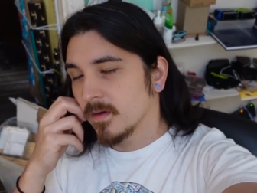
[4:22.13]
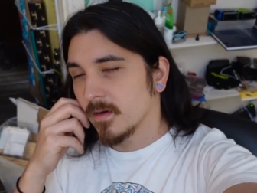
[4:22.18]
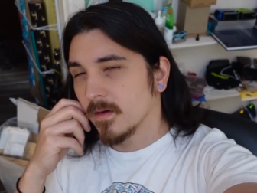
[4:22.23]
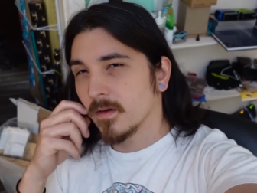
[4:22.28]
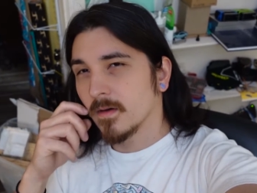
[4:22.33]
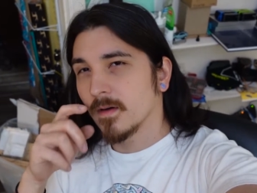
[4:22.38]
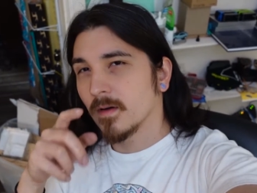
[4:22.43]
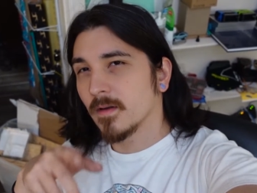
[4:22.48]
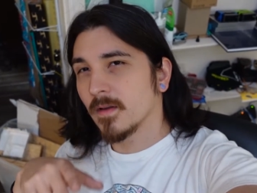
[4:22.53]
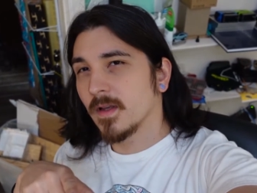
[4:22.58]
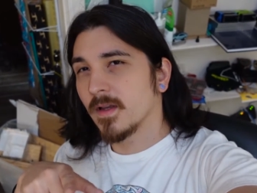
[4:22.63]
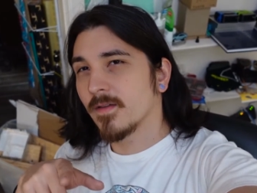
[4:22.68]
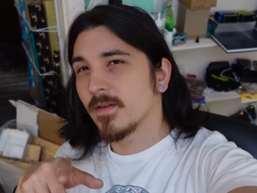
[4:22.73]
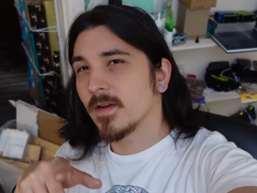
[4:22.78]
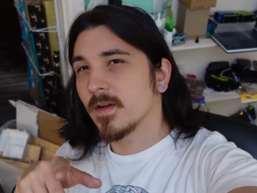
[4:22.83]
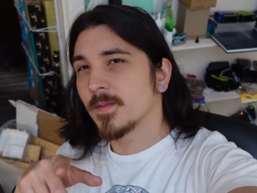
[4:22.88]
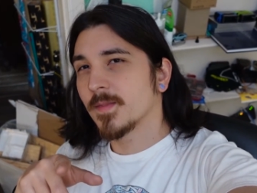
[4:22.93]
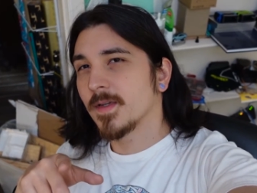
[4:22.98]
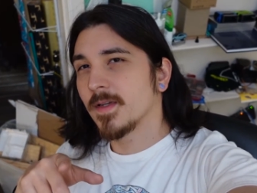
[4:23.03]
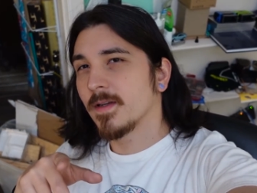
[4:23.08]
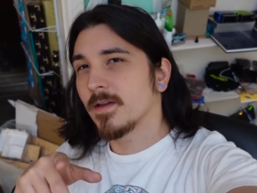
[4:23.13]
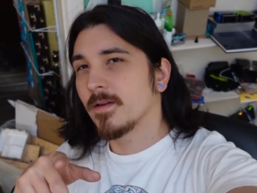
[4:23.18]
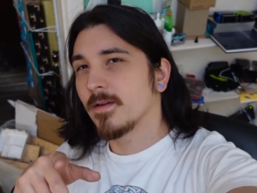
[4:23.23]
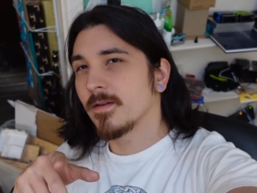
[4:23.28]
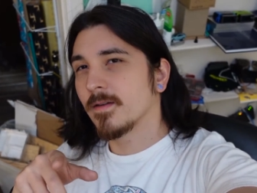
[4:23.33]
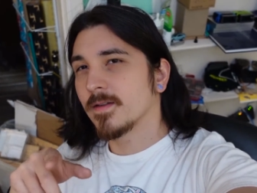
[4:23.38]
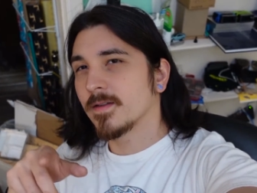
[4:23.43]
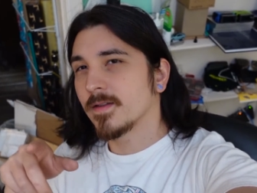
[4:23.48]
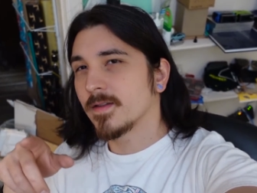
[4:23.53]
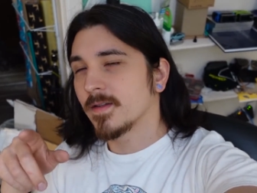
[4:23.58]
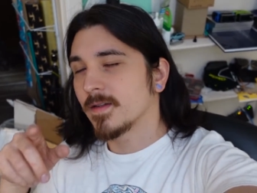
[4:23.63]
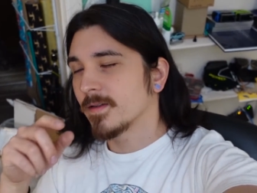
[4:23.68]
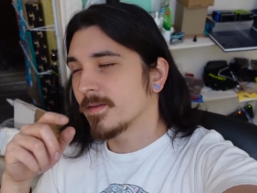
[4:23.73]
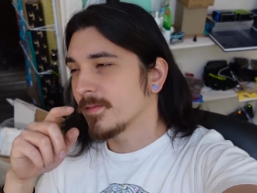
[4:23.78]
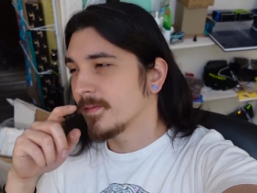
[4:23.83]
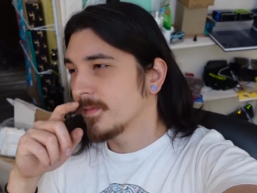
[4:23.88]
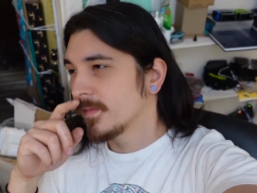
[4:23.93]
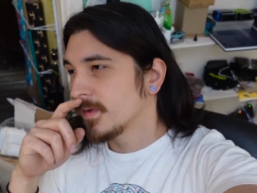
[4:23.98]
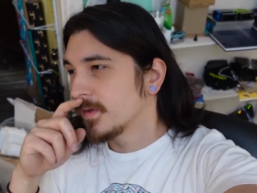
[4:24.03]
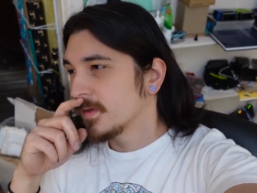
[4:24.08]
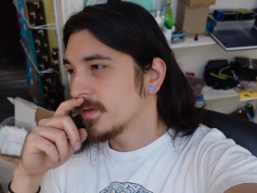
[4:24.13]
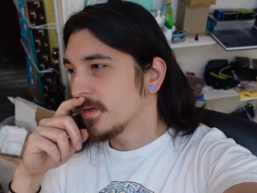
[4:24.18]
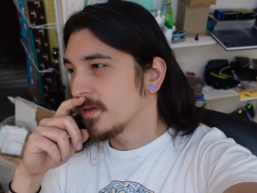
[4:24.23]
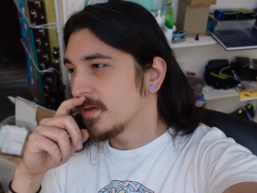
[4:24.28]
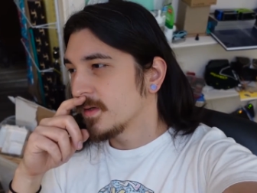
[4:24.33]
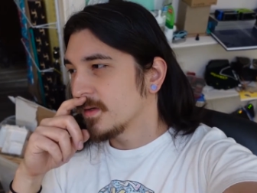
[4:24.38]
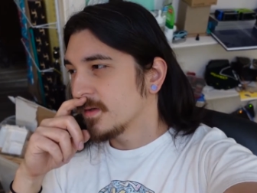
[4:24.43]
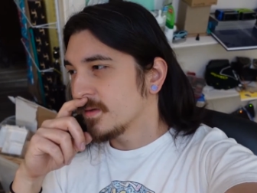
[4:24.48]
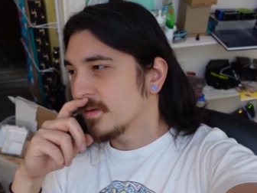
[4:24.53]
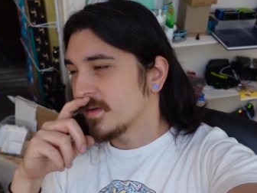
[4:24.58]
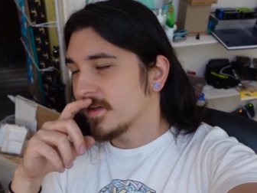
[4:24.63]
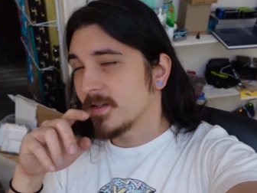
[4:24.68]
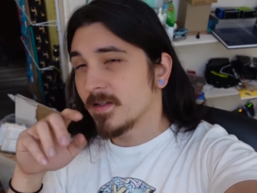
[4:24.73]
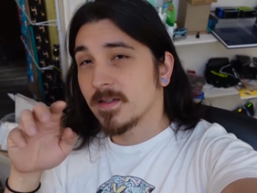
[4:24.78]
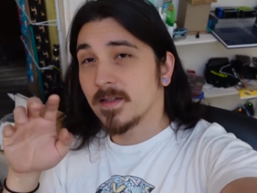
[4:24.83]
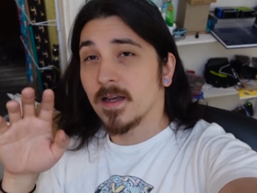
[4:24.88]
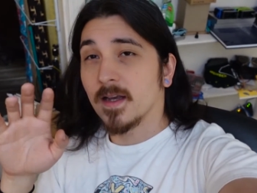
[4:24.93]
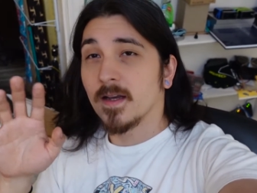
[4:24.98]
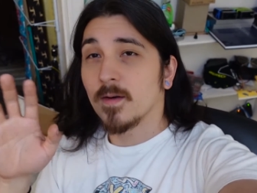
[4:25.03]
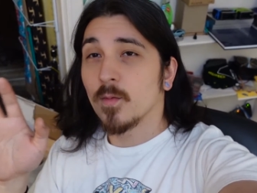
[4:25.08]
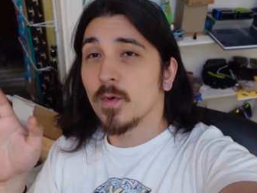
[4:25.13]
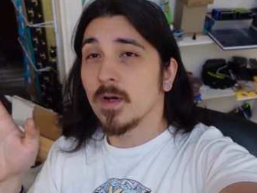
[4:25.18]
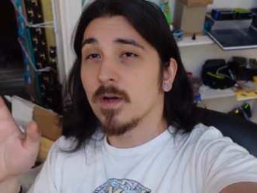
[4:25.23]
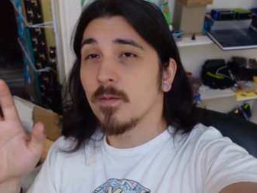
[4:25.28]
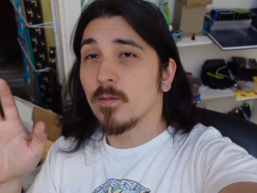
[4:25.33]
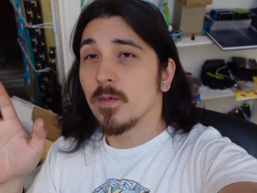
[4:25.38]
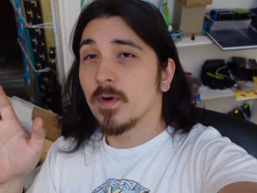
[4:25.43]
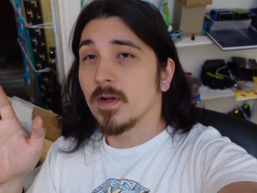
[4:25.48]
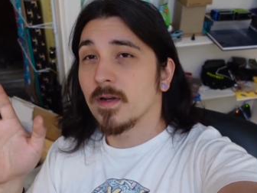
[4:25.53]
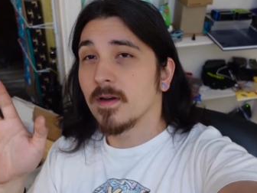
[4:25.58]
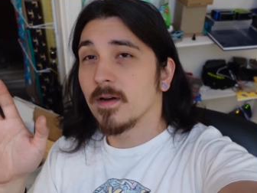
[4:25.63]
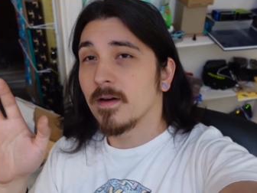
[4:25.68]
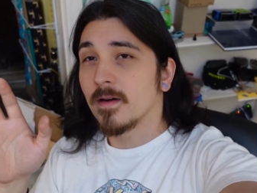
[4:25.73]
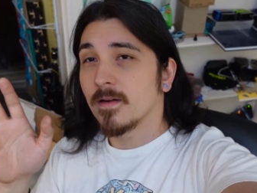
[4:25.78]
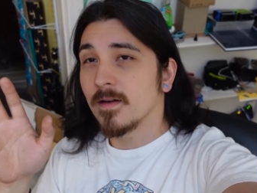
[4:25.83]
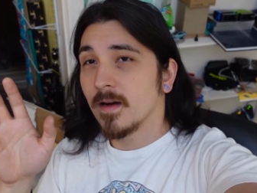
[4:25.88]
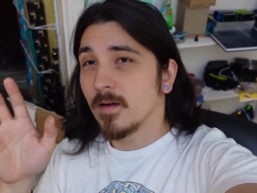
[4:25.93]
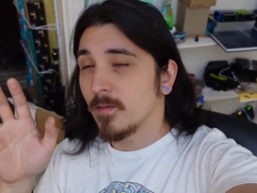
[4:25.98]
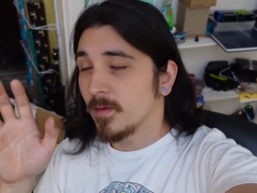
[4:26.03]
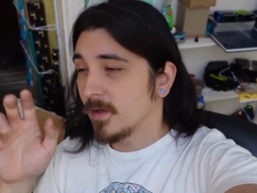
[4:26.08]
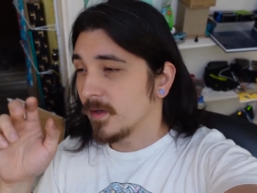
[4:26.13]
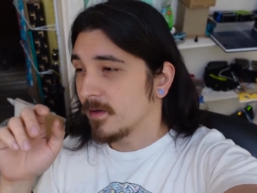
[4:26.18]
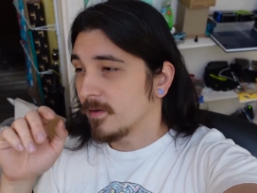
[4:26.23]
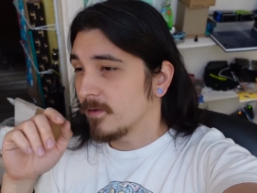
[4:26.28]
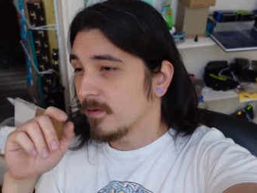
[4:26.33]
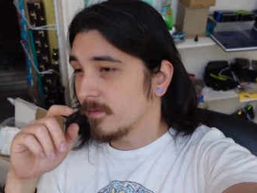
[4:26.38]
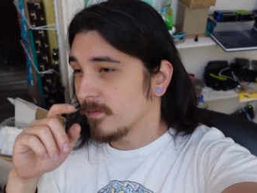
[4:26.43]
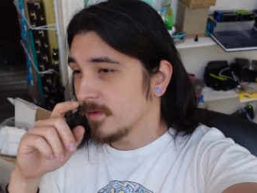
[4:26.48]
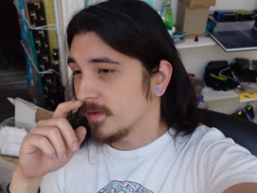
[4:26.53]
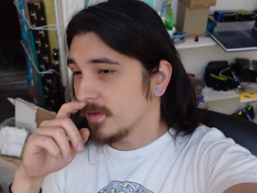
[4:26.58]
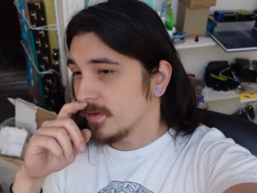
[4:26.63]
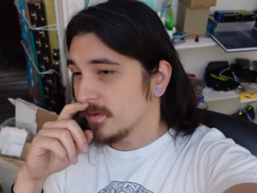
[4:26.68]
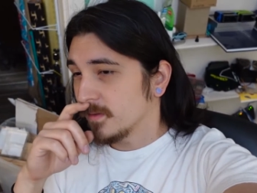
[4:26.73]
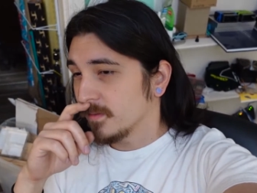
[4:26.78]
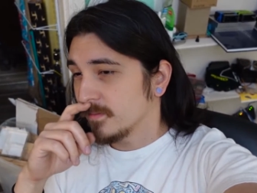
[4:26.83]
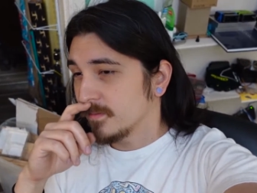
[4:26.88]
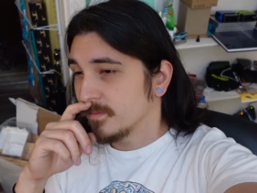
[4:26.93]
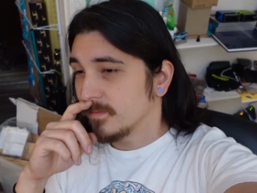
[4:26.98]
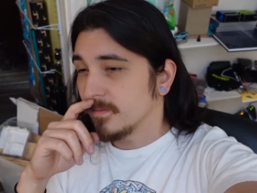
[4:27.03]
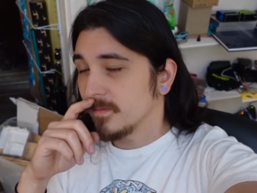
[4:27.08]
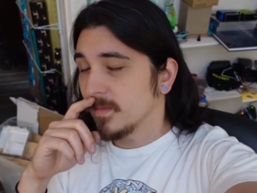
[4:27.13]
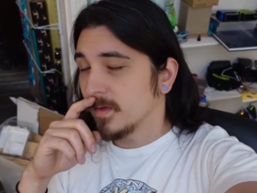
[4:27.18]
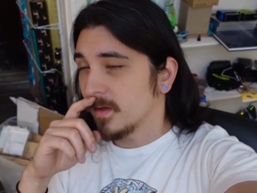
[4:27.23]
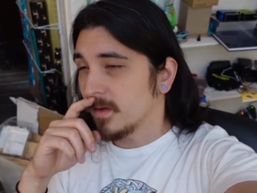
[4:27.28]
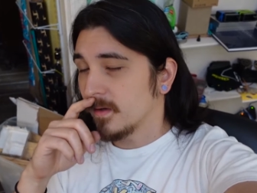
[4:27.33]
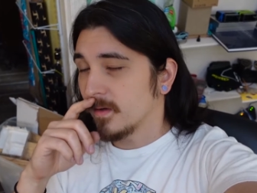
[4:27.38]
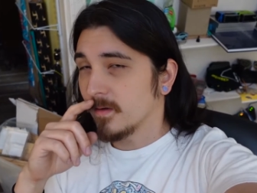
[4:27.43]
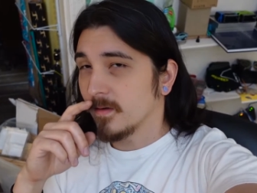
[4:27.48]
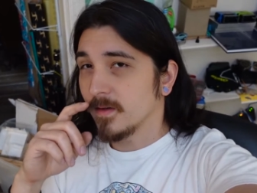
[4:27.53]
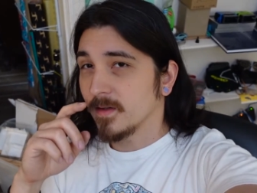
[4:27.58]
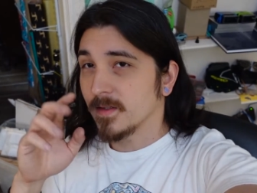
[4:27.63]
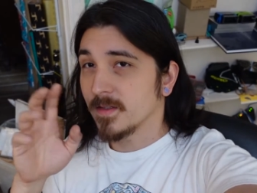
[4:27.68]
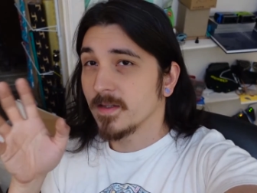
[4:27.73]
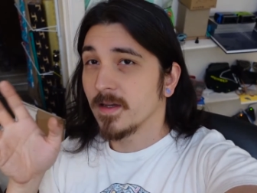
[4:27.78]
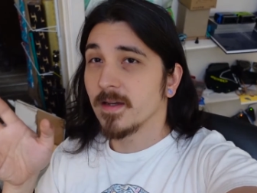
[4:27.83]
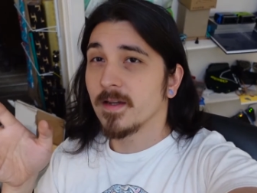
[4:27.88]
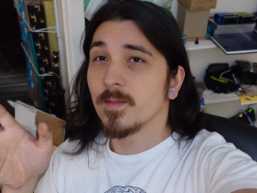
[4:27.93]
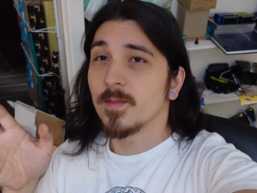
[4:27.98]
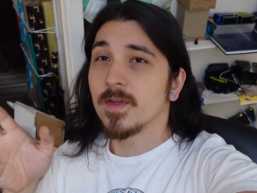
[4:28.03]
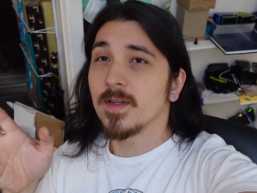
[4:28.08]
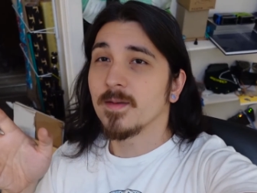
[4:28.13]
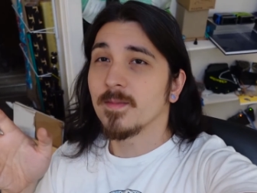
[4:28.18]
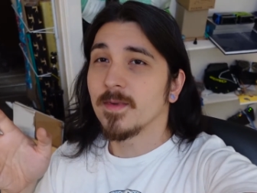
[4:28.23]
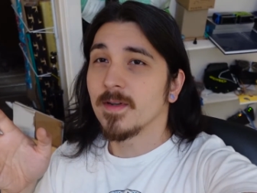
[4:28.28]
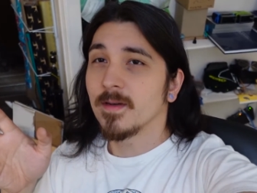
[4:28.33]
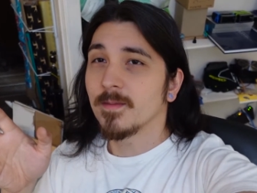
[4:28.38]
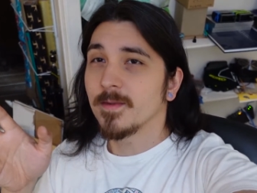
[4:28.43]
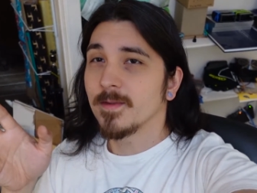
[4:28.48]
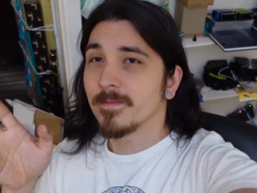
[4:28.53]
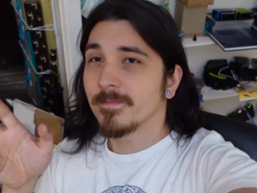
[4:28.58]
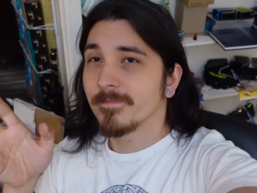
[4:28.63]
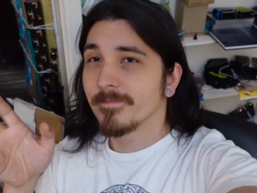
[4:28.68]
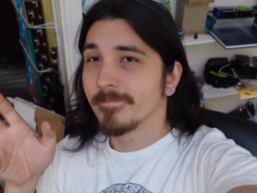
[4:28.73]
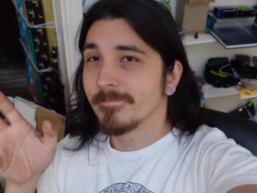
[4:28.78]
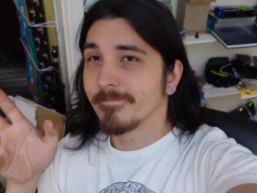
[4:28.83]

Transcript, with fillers: Uh, I'll leave it up to you as to to decide what, what car I would get over there. Uh, it's not a BMW.